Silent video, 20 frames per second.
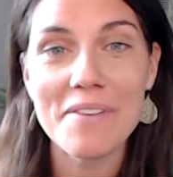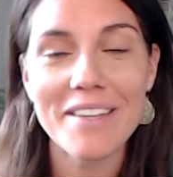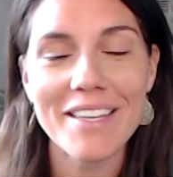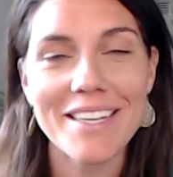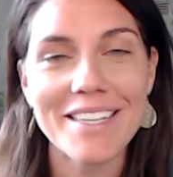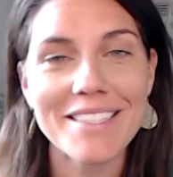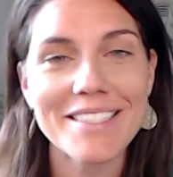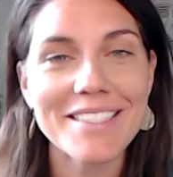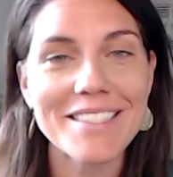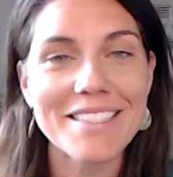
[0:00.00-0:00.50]
and
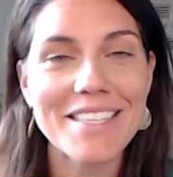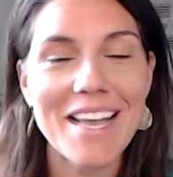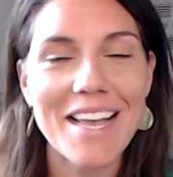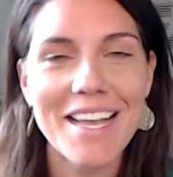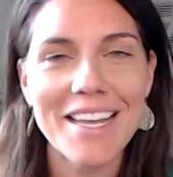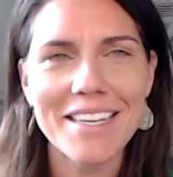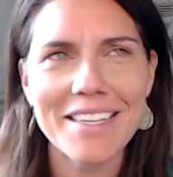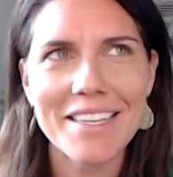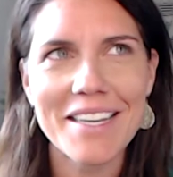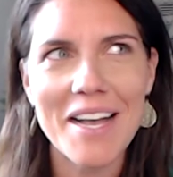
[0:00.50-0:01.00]
it's
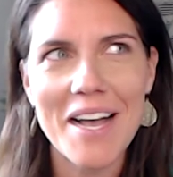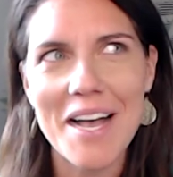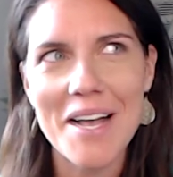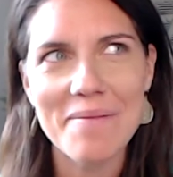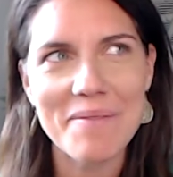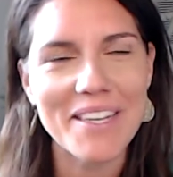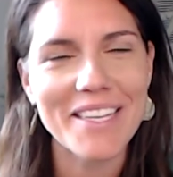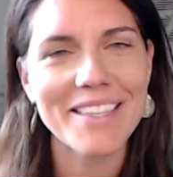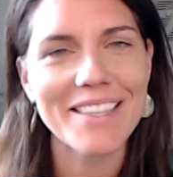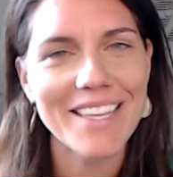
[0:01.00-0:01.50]
not
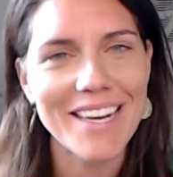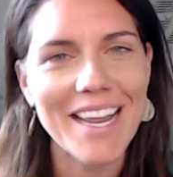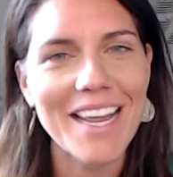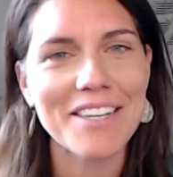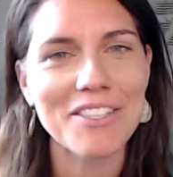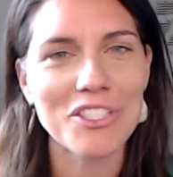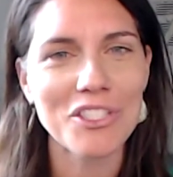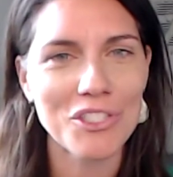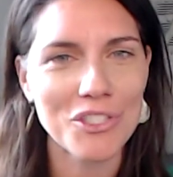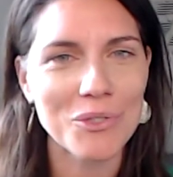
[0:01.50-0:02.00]
common that I
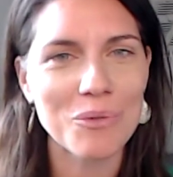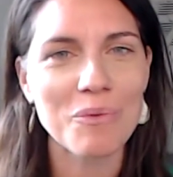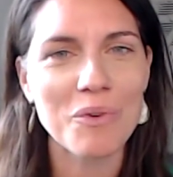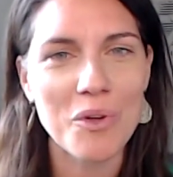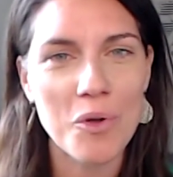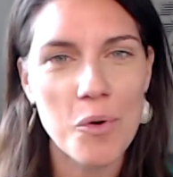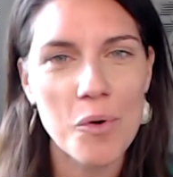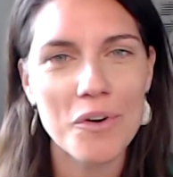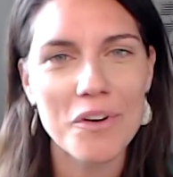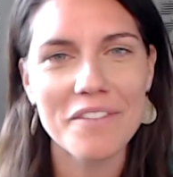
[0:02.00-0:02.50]
actually just
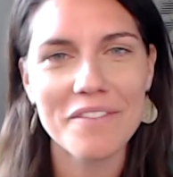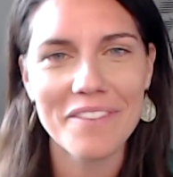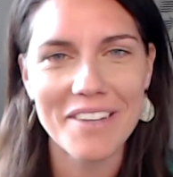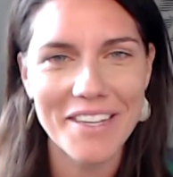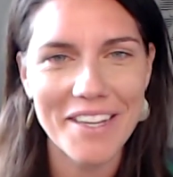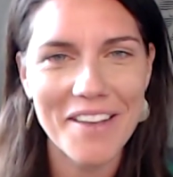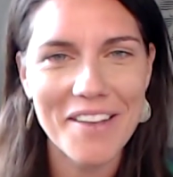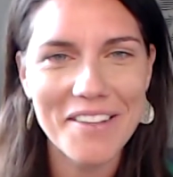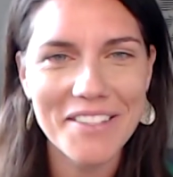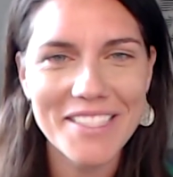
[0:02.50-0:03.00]
record
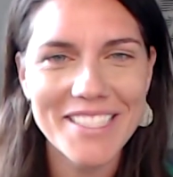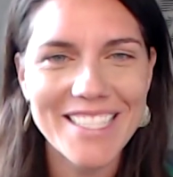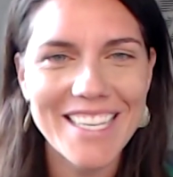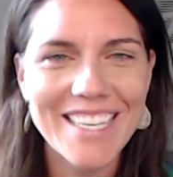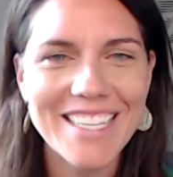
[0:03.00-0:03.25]
videos.